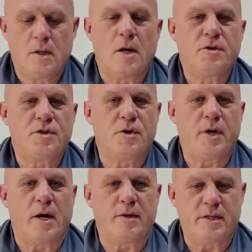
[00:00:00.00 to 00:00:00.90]
Now I'll just show
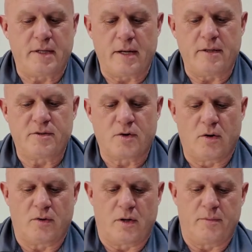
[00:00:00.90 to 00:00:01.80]
you how these get
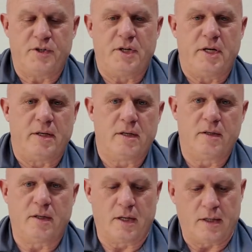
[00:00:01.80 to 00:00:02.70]
installed on a machine,
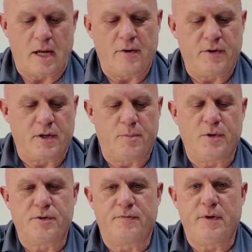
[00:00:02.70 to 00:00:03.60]
how you're going to
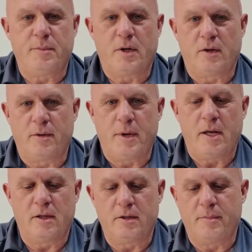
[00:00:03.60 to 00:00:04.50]
put your female on the
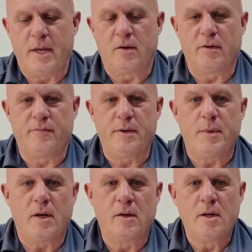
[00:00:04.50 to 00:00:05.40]
male and the male on the
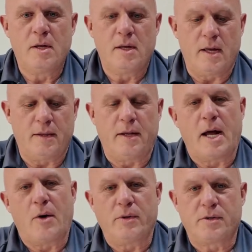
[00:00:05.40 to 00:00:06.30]
female, and then
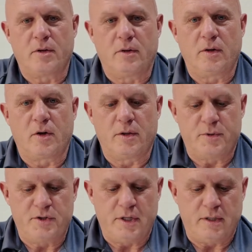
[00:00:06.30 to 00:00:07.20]
how it's going to look on the
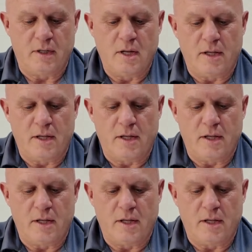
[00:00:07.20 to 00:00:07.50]
machine.